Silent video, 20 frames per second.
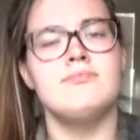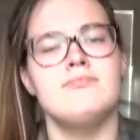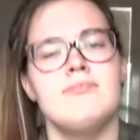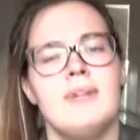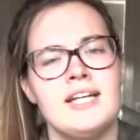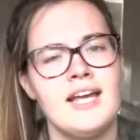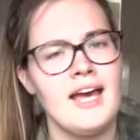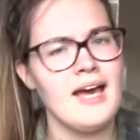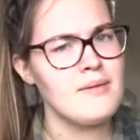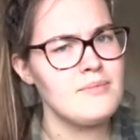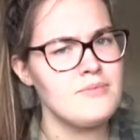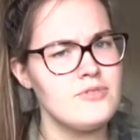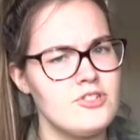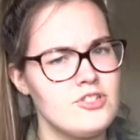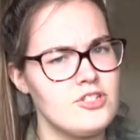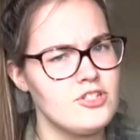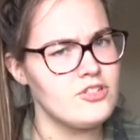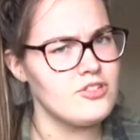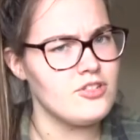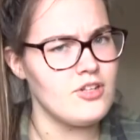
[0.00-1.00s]
My camera
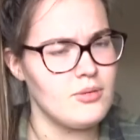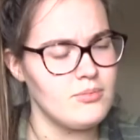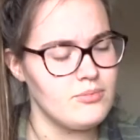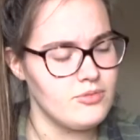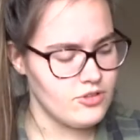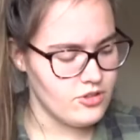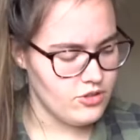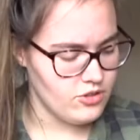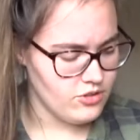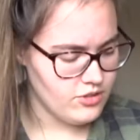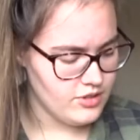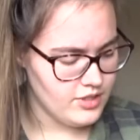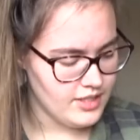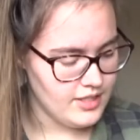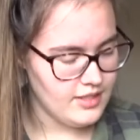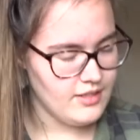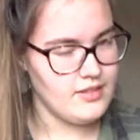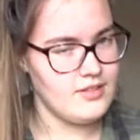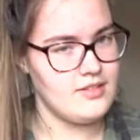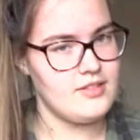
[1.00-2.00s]
just stopped
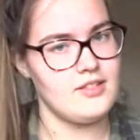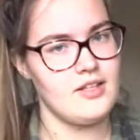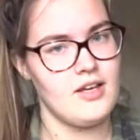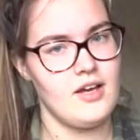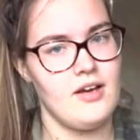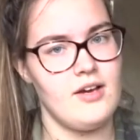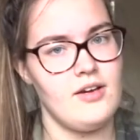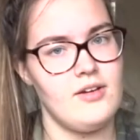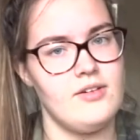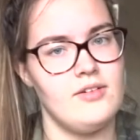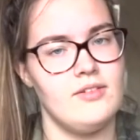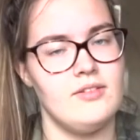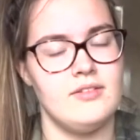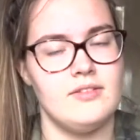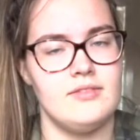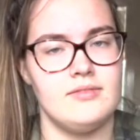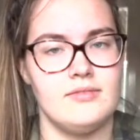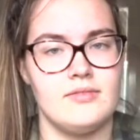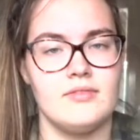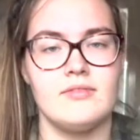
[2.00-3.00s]
recording, so
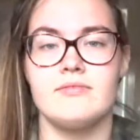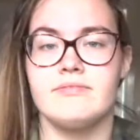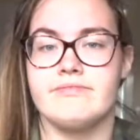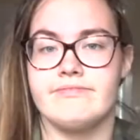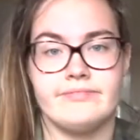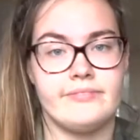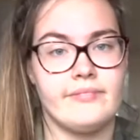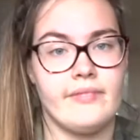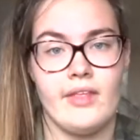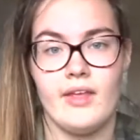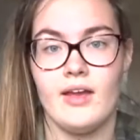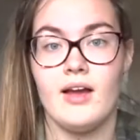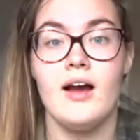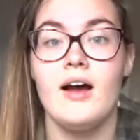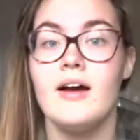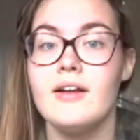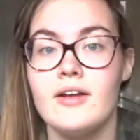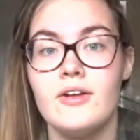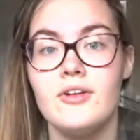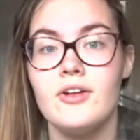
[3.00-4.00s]

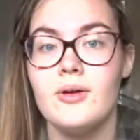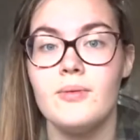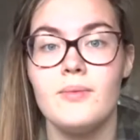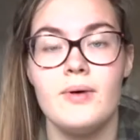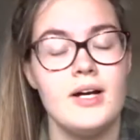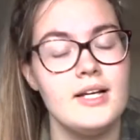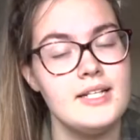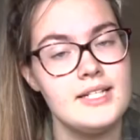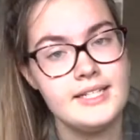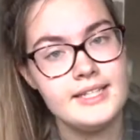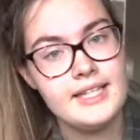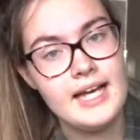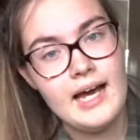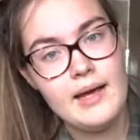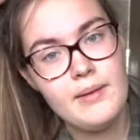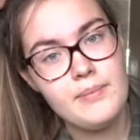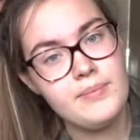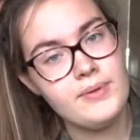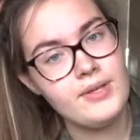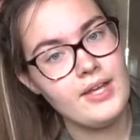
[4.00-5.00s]
I don't know why it did
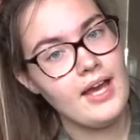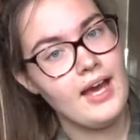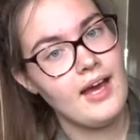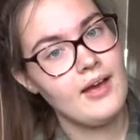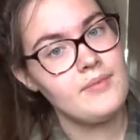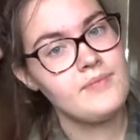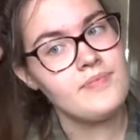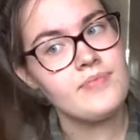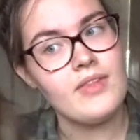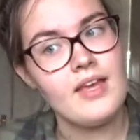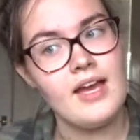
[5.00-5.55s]
that, but yeah.